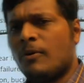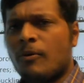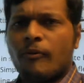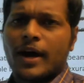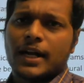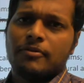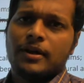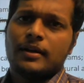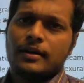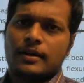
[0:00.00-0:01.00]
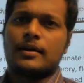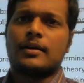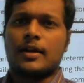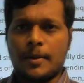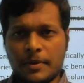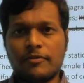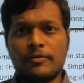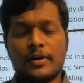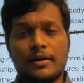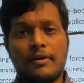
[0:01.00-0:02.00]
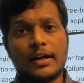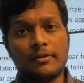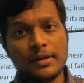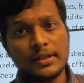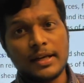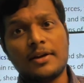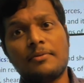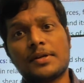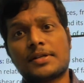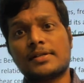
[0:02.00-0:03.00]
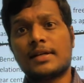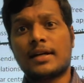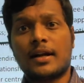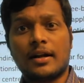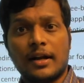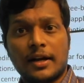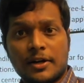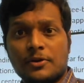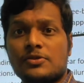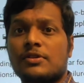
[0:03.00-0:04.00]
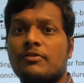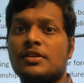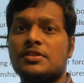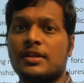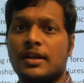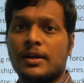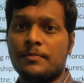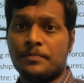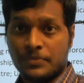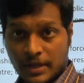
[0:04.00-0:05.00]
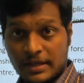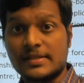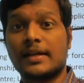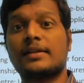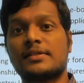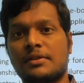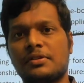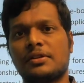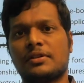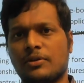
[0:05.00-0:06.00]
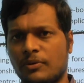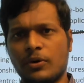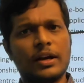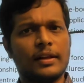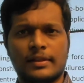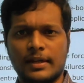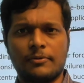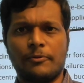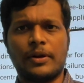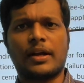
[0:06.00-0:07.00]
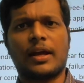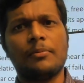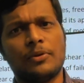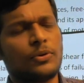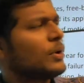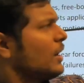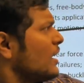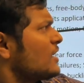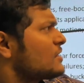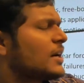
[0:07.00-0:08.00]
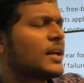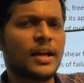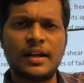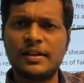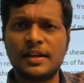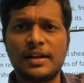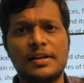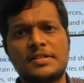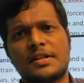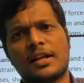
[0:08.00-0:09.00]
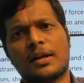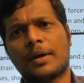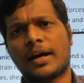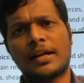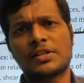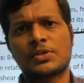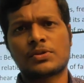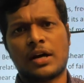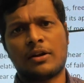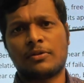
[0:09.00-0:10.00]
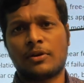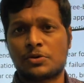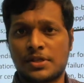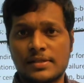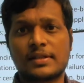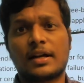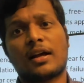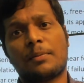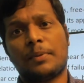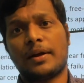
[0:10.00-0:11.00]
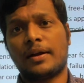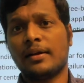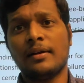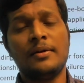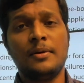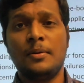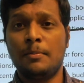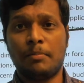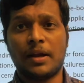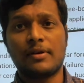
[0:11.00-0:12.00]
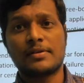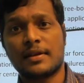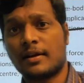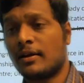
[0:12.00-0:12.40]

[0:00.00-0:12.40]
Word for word: whatever uh, top if uh, whatever the equations that are related to civil engineering inside the civil engineering only that per came you need not study anything in engineering mechanics to solve the questions that are appeared in previous year